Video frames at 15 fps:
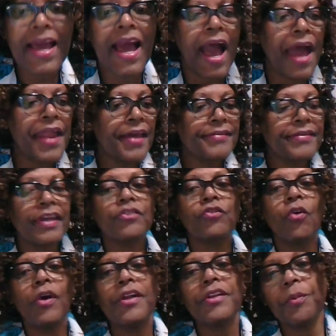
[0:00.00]
And as I
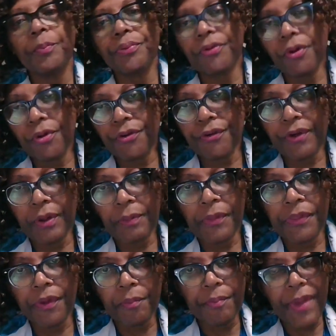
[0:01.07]
joined the program,
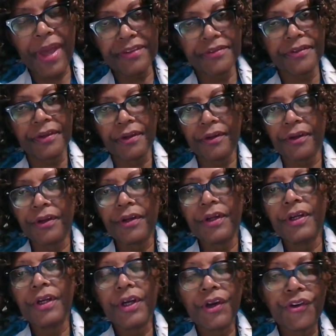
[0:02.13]
the mentor,
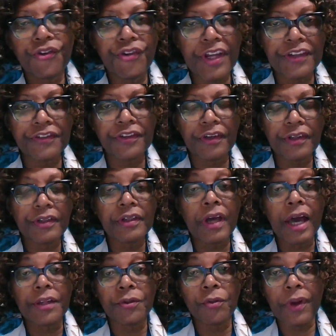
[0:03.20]
Richard
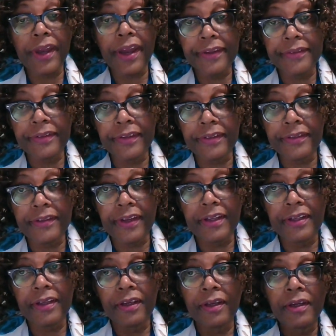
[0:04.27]
Adokesi,
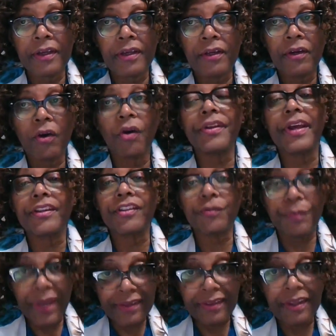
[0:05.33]
said,
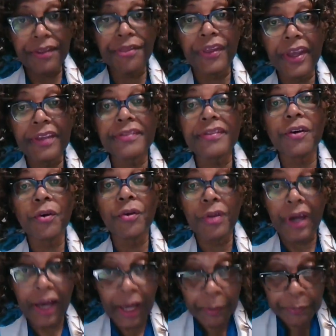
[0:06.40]
unexpected things are going to
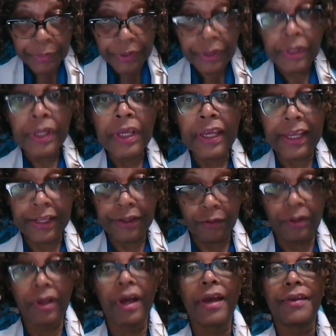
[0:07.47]
happen in your
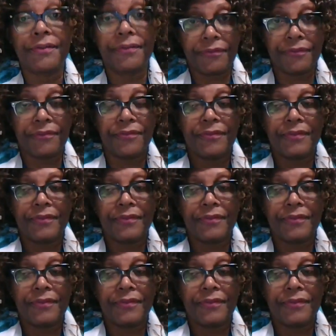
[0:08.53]
life.